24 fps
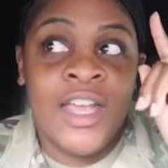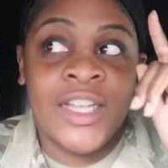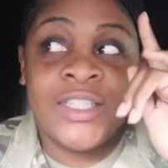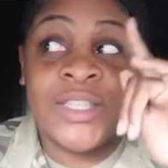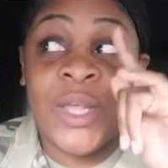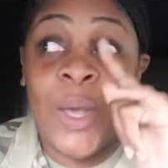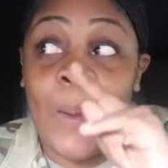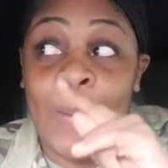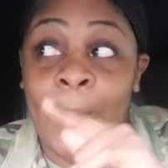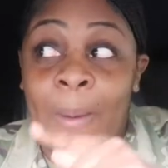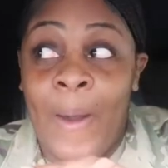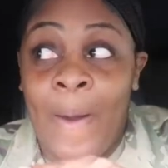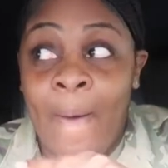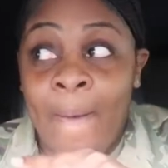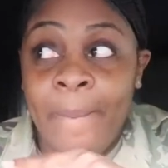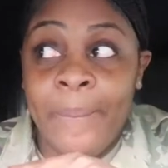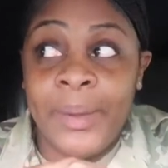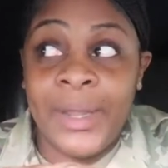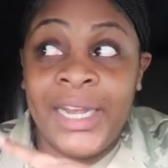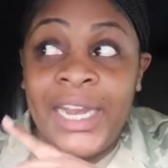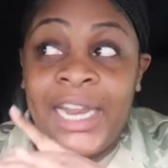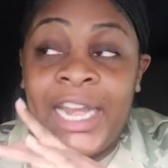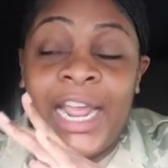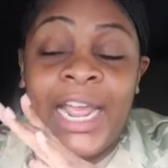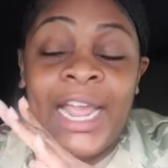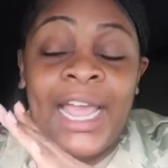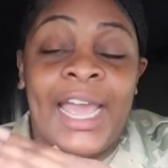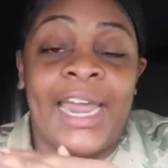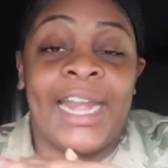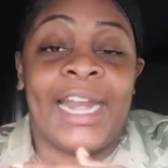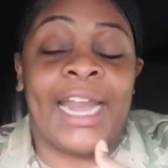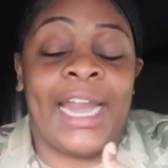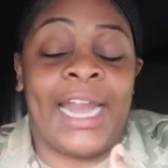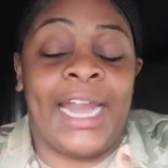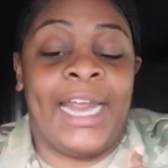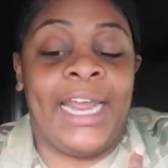So I'm hoping that I got
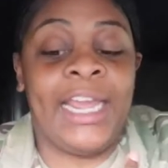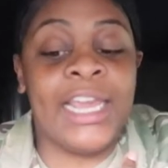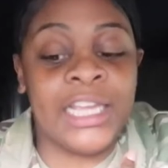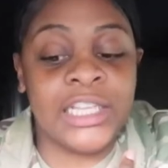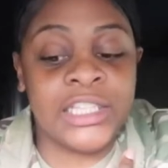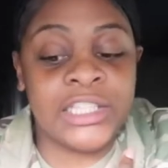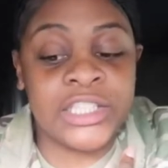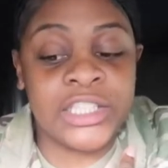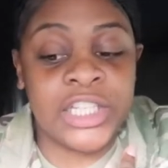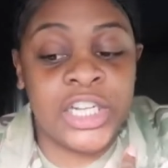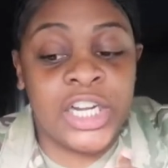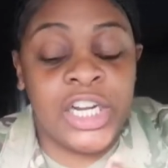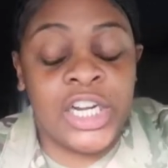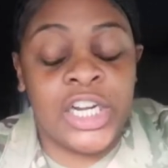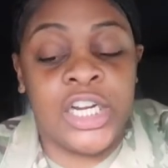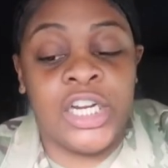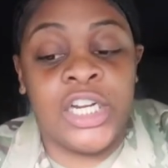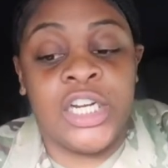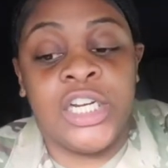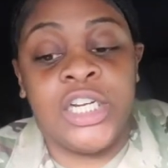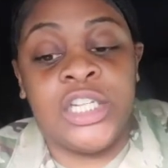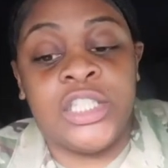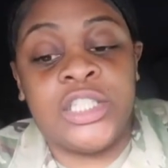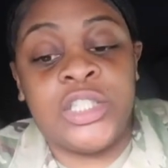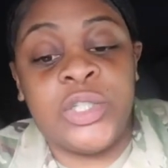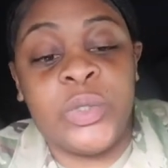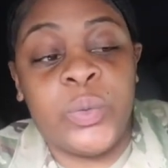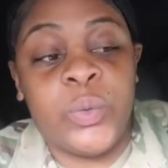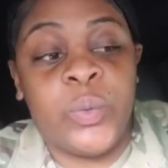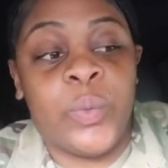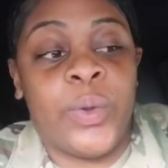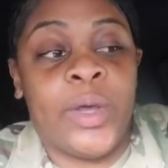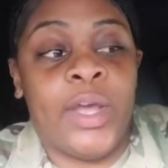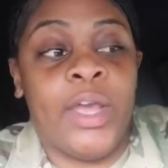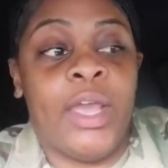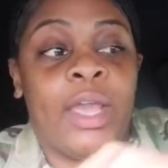an answer to
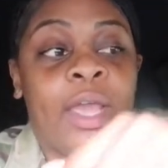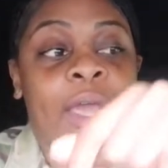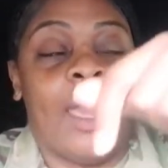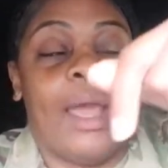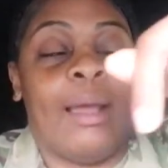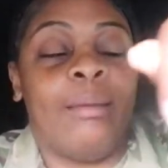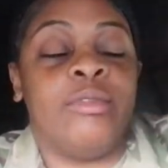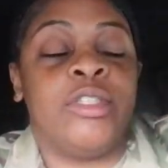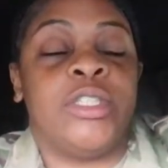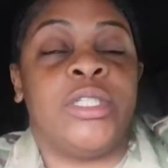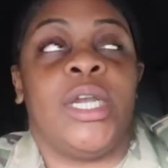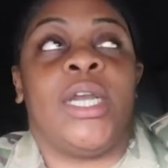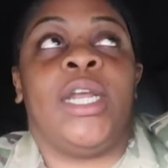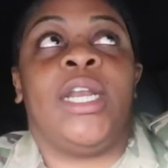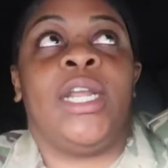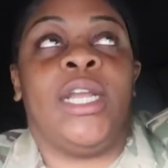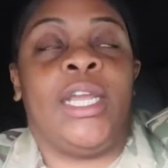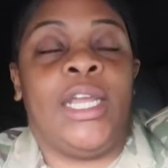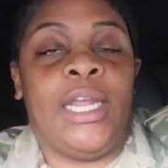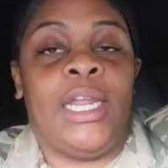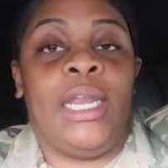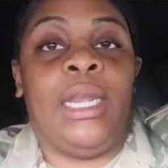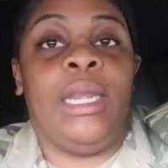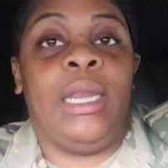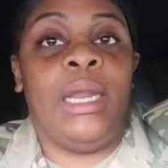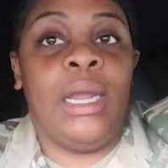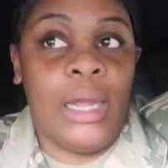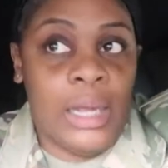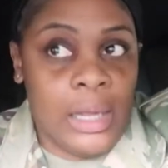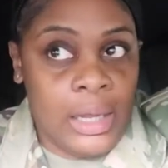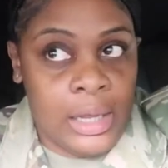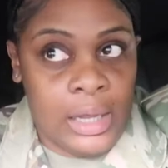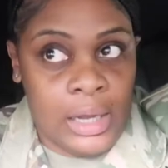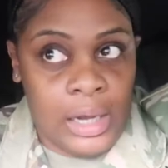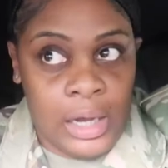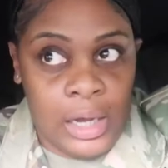what I'm trying to get
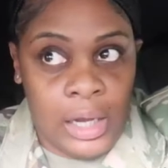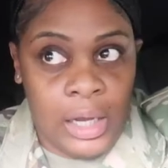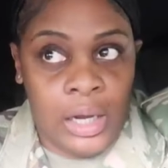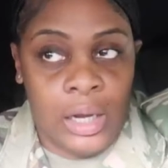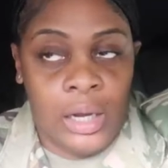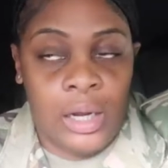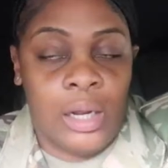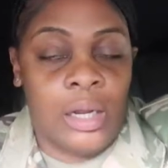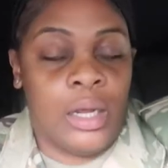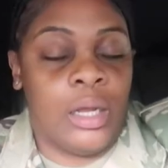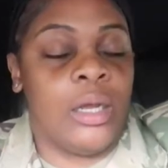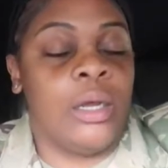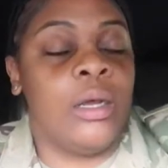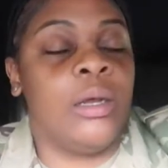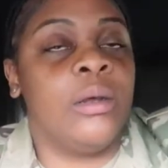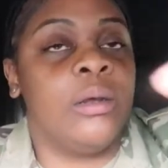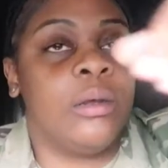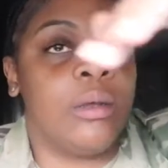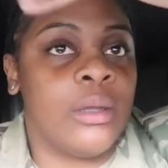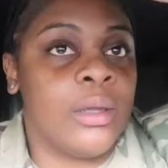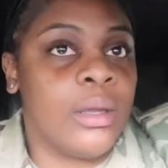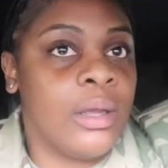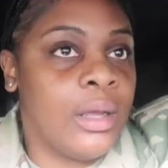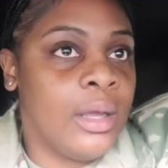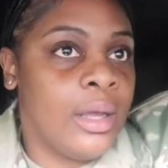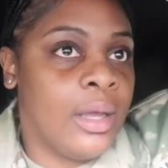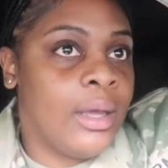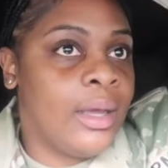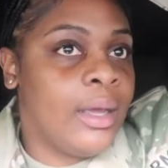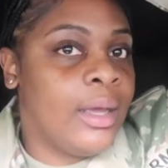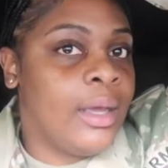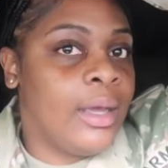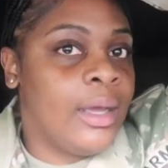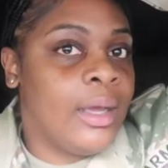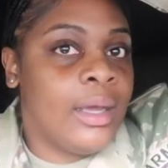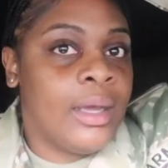done. Oh,
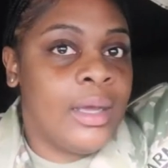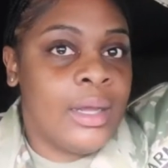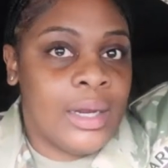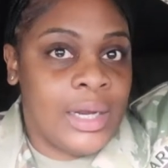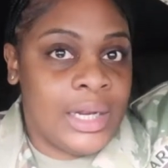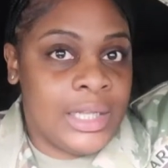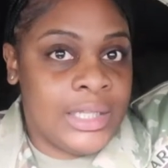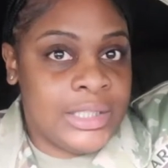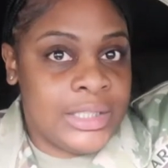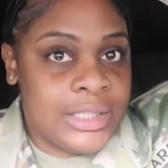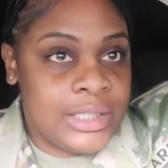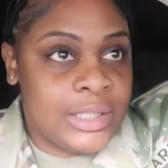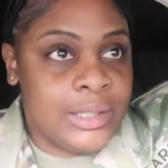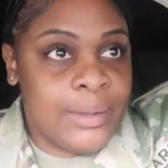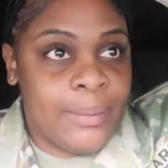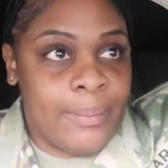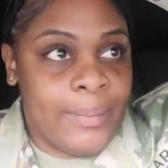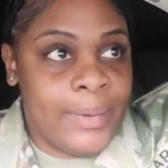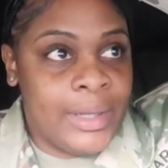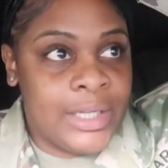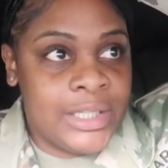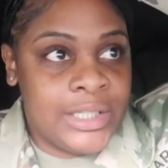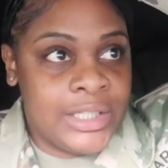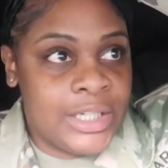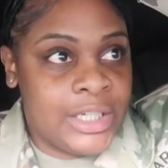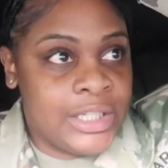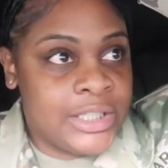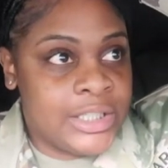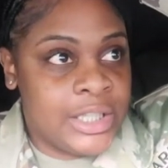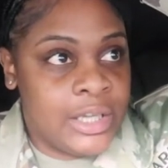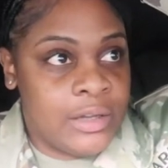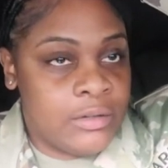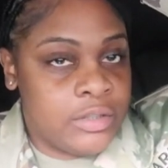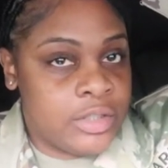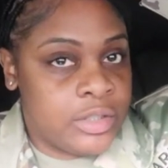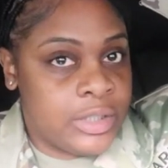this military
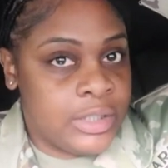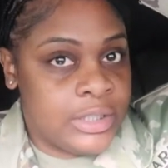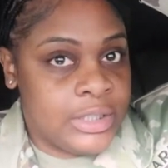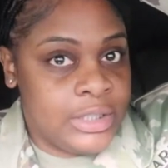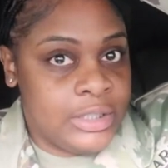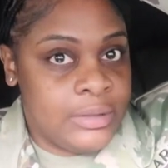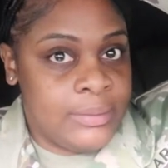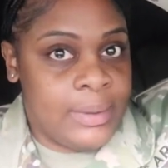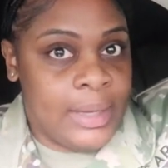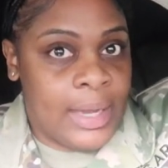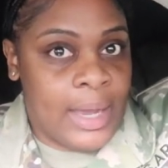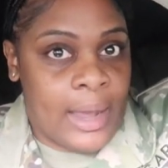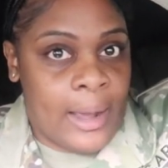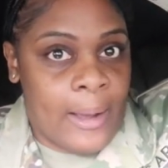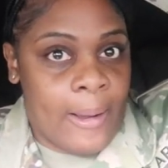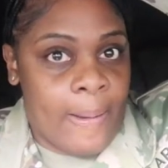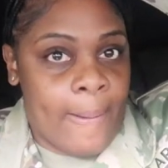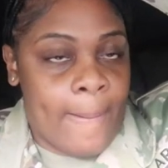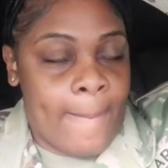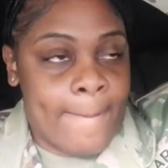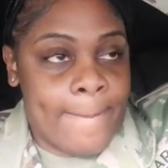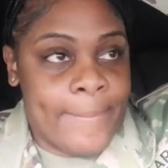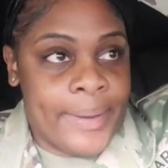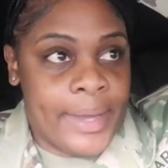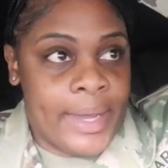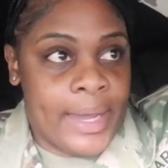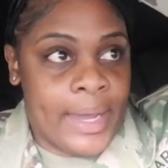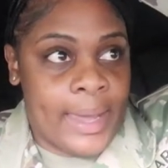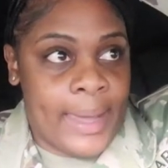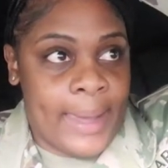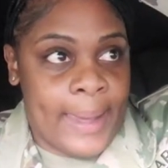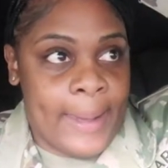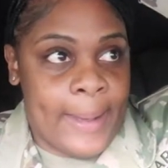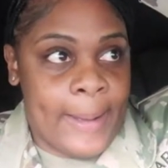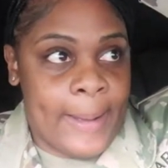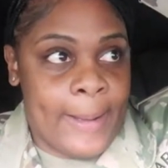stuff stresses me out. But,
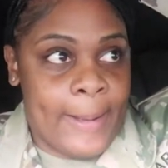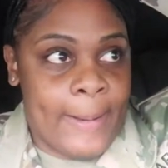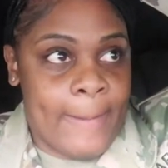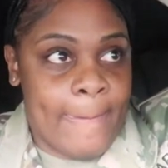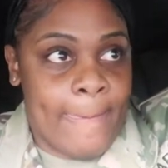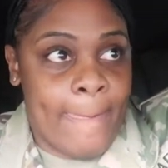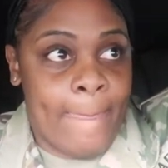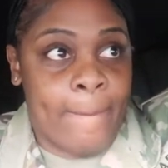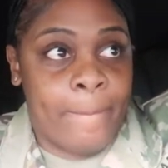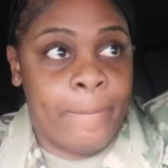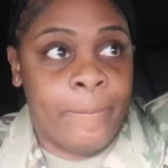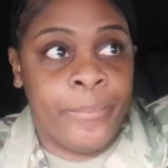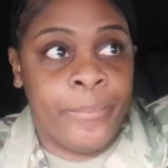um,